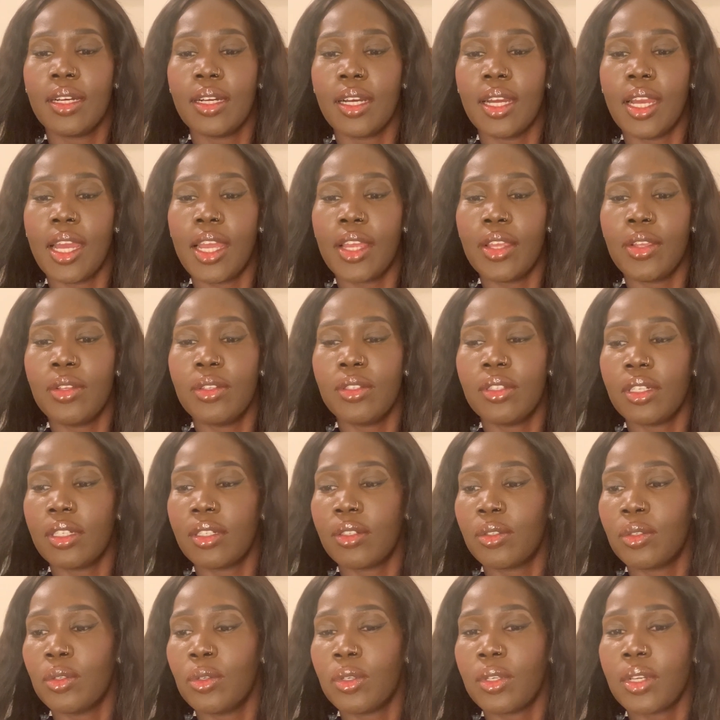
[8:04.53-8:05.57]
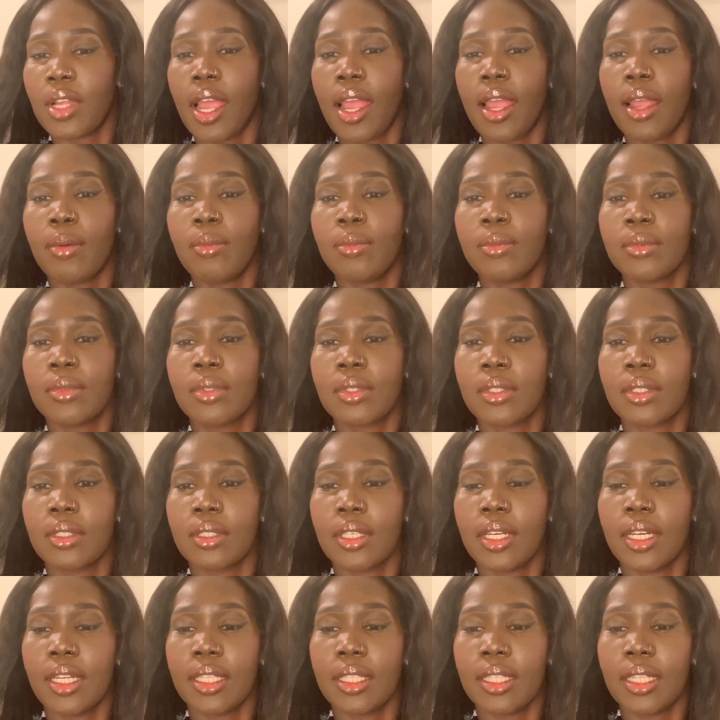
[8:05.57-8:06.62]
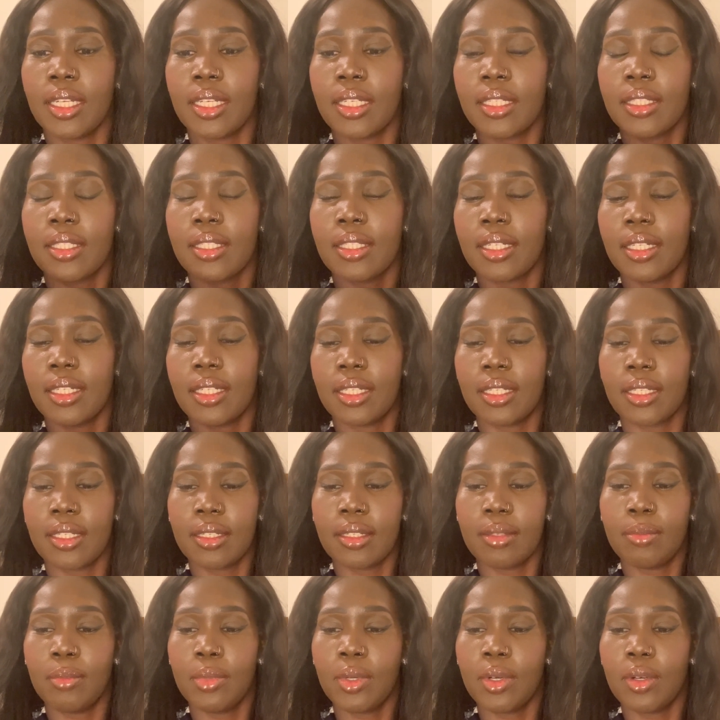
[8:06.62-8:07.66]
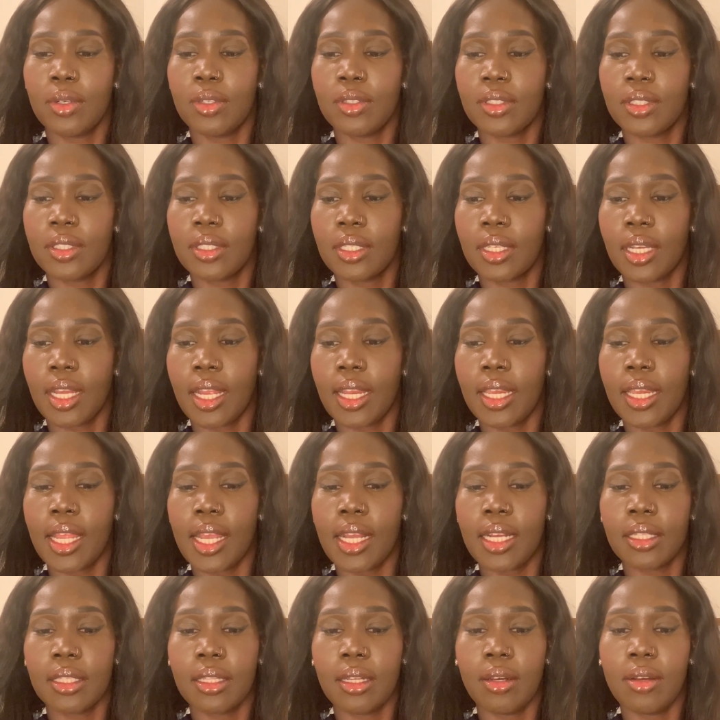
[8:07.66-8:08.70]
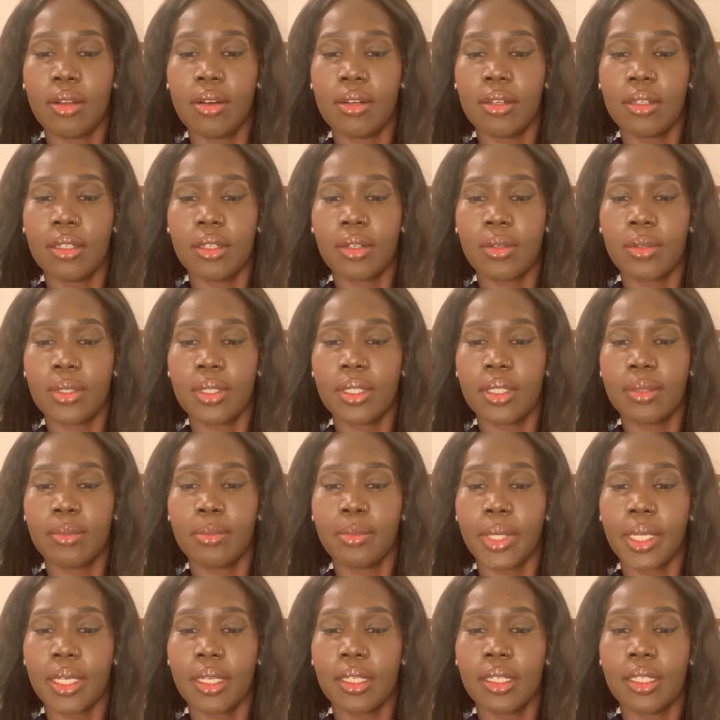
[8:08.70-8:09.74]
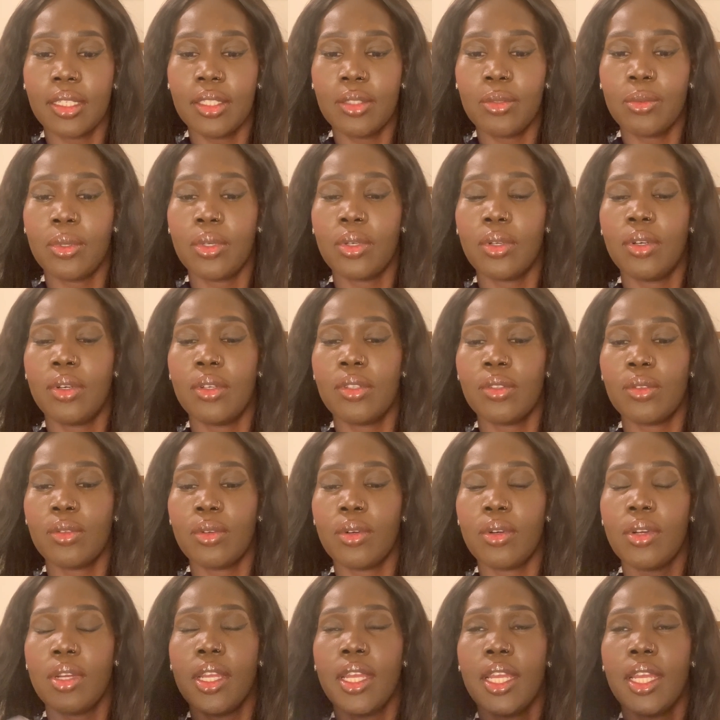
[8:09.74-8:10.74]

I use it 2 times and then set, because I like the longer one. But this one also